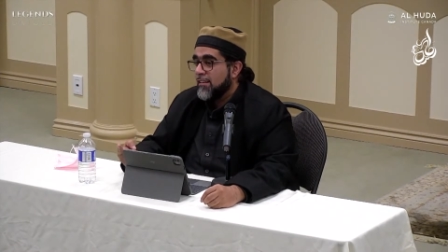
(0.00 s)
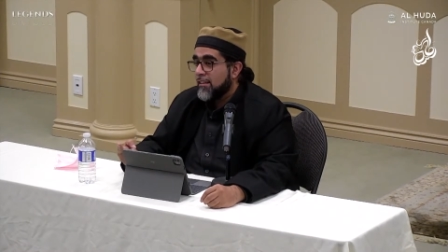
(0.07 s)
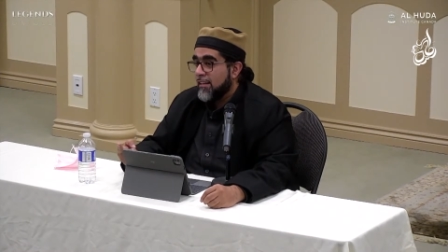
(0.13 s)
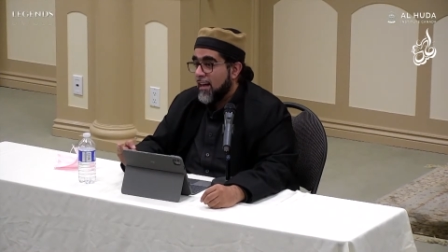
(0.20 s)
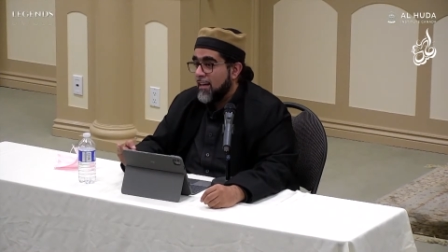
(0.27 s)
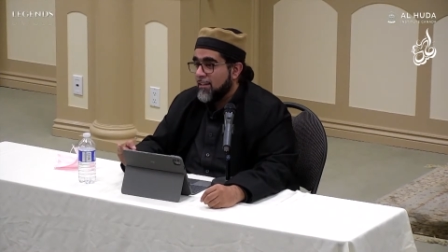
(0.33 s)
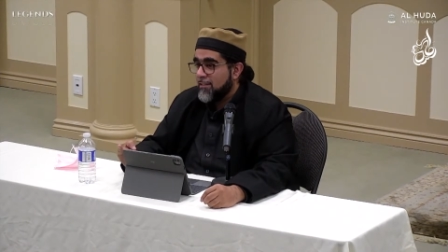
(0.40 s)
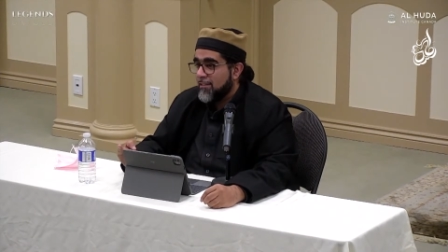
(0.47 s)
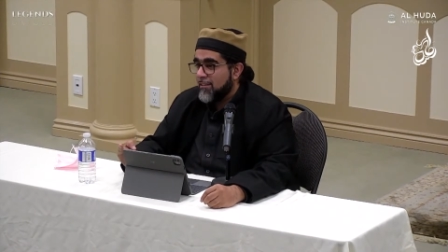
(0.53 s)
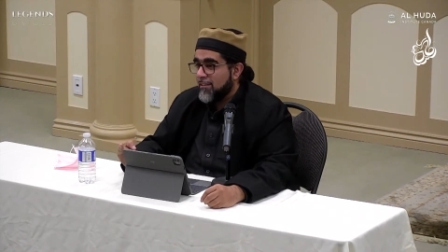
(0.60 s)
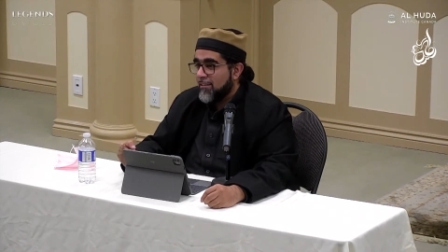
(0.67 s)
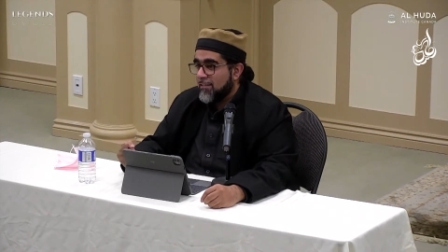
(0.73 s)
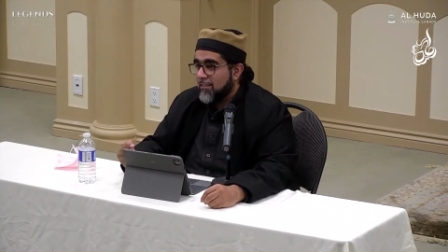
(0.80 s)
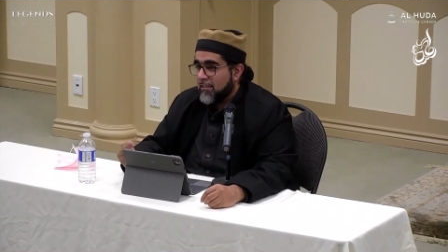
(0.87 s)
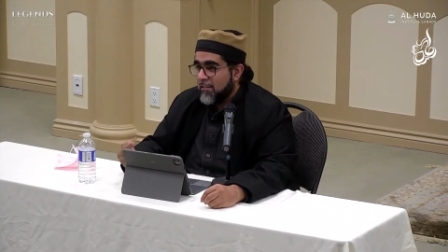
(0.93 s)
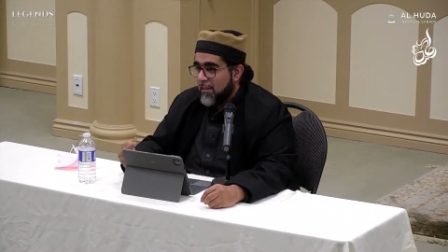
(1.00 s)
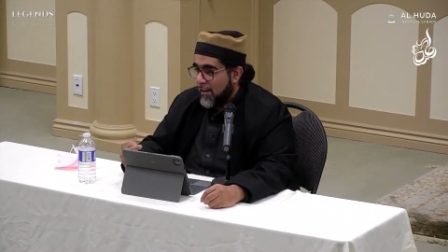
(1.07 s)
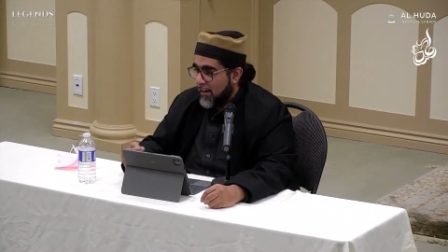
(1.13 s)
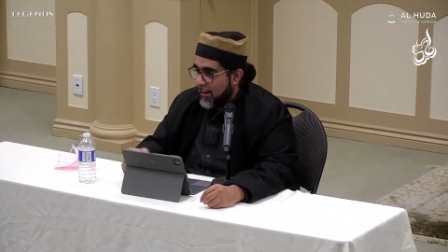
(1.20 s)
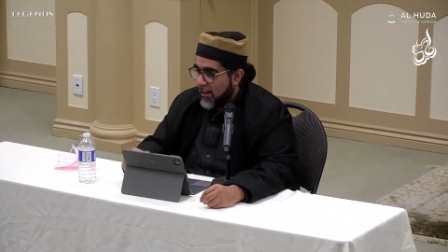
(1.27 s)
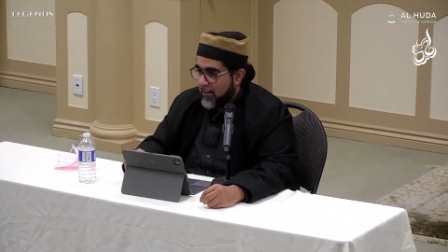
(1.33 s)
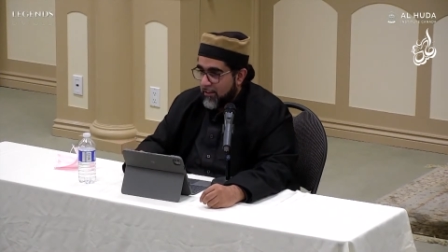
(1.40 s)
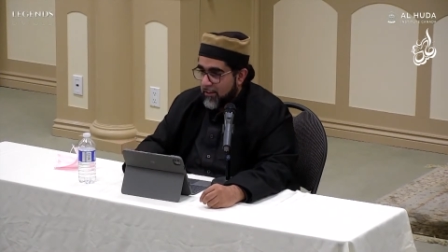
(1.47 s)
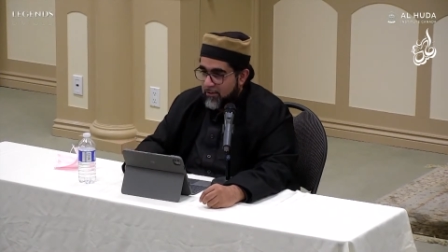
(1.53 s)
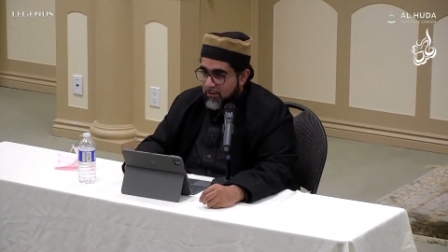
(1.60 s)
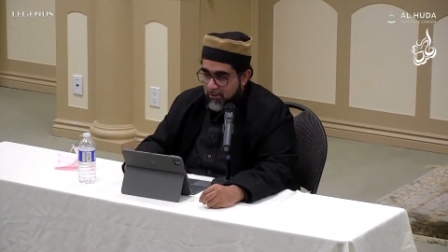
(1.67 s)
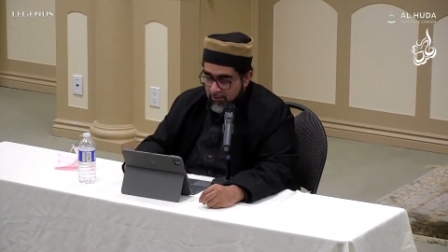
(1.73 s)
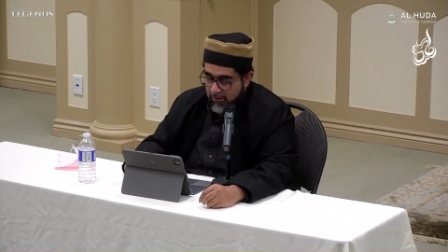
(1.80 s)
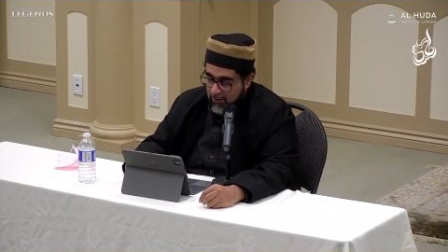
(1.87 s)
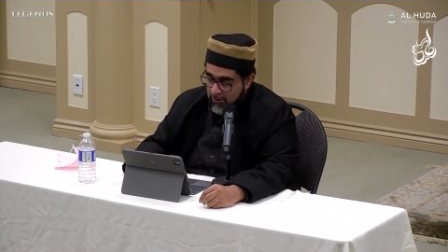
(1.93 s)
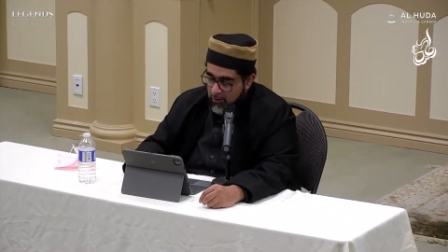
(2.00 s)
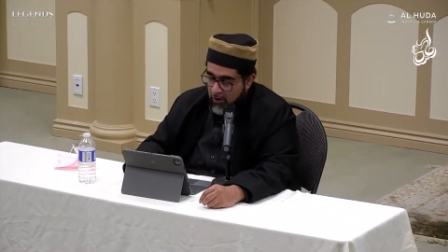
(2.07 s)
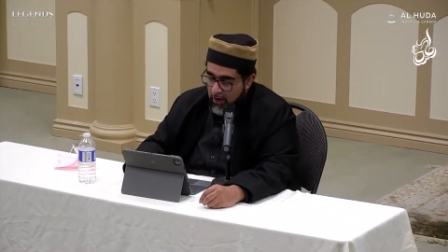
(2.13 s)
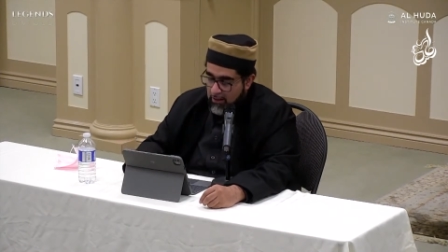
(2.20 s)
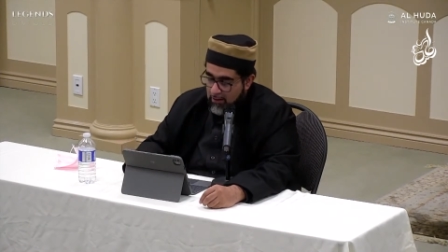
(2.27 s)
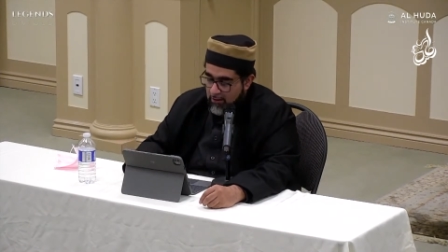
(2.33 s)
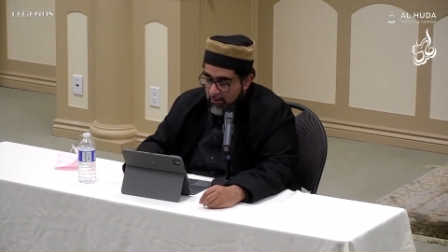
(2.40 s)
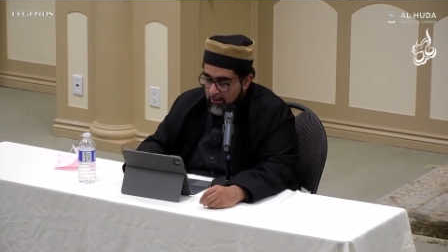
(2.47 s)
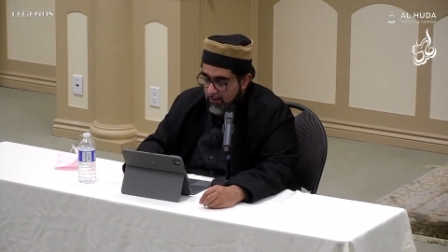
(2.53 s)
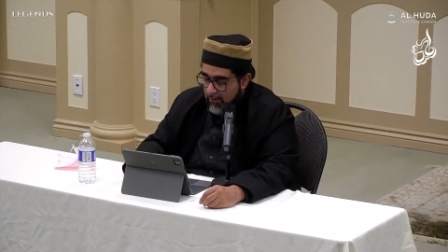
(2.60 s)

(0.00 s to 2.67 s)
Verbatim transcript: Yes? I love it. That's great.